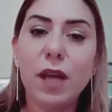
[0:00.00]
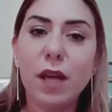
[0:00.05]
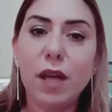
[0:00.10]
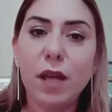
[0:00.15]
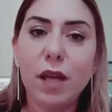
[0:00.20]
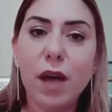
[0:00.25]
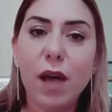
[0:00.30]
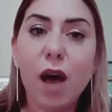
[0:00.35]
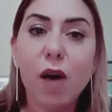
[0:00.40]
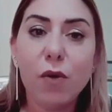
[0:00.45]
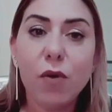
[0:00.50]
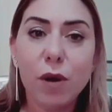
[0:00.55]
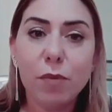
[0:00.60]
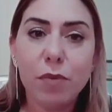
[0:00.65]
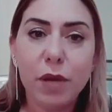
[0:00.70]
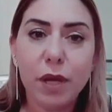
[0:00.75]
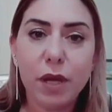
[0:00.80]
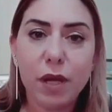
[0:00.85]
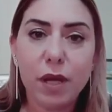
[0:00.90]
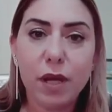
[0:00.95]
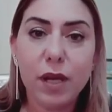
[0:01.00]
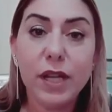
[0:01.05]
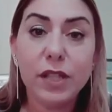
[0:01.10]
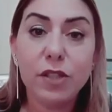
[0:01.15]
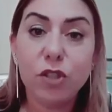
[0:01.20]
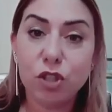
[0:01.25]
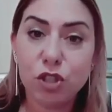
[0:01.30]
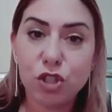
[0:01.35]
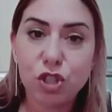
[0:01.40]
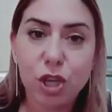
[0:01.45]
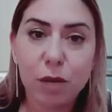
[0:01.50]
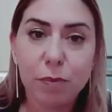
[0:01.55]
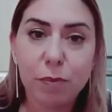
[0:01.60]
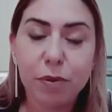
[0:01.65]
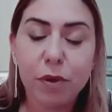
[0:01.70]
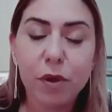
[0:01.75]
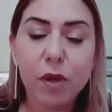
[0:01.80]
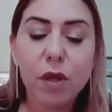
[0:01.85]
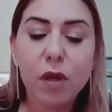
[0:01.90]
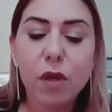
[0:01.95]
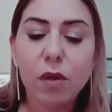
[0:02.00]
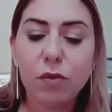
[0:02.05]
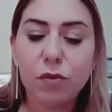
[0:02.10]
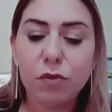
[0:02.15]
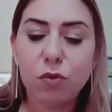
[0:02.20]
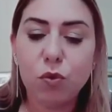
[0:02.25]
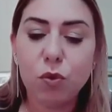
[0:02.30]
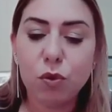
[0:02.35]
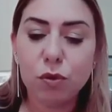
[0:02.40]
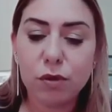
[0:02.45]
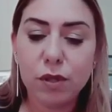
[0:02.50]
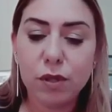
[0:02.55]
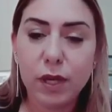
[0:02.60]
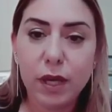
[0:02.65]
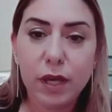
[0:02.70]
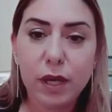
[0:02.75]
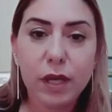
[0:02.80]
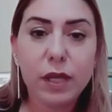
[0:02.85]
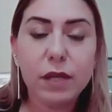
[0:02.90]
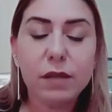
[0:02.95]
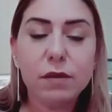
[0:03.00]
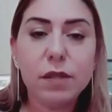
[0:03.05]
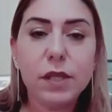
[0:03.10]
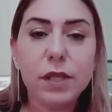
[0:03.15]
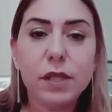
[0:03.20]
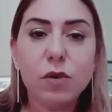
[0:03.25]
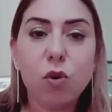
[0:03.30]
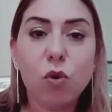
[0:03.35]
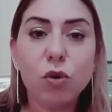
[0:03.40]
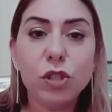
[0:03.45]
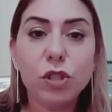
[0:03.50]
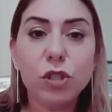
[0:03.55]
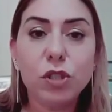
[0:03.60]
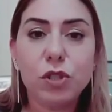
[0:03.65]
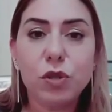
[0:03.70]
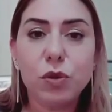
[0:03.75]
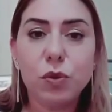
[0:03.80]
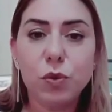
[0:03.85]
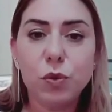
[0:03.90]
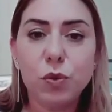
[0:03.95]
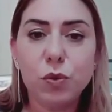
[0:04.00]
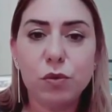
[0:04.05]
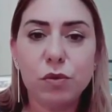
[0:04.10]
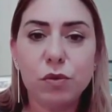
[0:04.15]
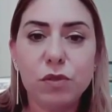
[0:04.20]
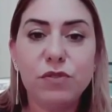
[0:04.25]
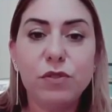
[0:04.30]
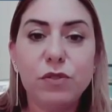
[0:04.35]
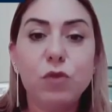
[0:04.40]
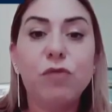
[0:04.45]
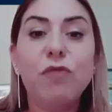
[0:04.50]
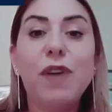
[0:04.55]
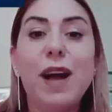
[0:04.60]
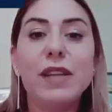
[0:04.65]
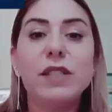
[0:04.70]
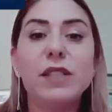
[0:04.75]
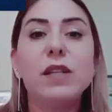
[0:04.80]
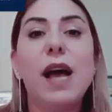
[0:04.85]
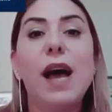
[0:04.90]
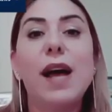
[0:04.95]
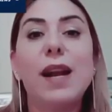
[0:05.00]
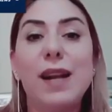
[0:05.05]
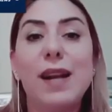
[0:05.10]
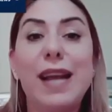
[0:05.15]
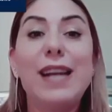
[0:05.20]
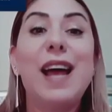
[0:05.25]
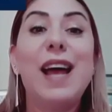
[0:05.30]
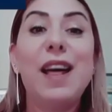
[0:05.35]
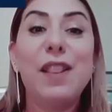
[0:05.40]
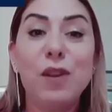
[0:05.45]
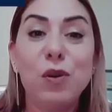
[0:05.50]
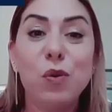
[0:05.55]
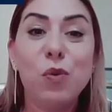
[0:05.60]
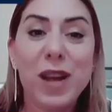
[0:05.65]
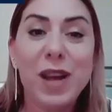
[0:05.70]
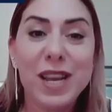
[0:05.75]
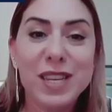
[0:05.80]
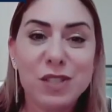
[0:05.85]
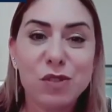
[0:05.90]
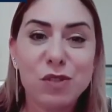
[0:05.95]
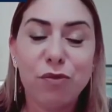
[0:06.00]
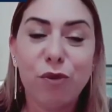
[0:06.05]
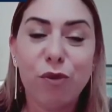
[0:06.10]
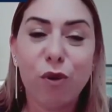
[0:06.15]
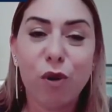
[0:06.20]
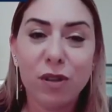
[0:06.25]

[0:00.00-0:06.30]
the Arab leadership in order to find another ways to